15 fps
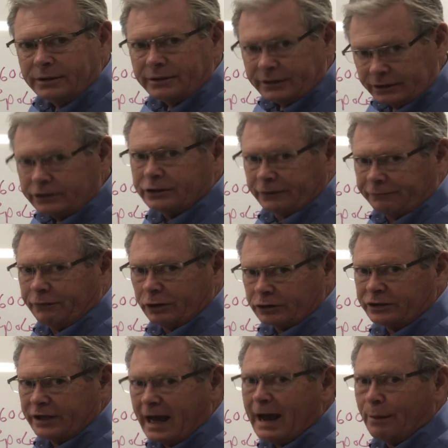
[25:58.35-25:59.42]
This is the
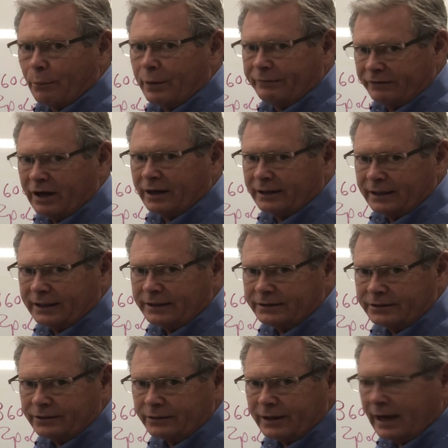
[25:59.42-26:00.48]
first time we've done
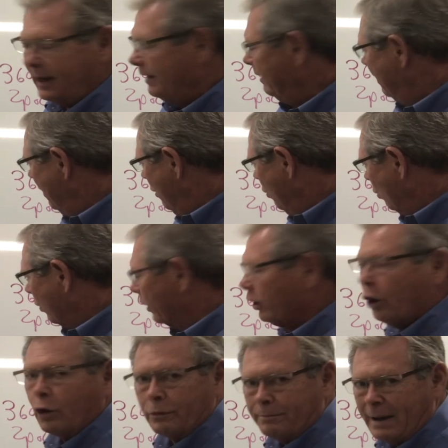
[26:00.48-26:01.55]
this, okay? We're
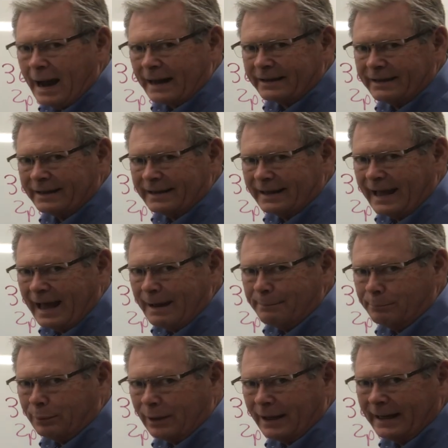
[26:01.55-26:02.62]
going back to the
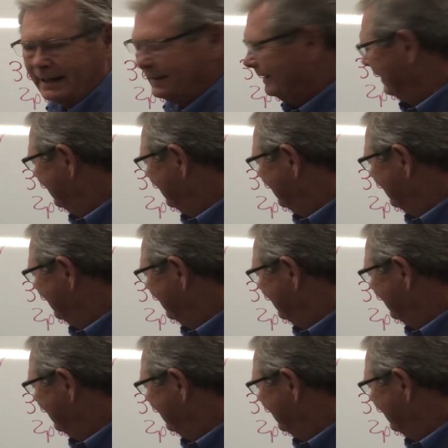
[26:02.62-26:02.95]
nameplate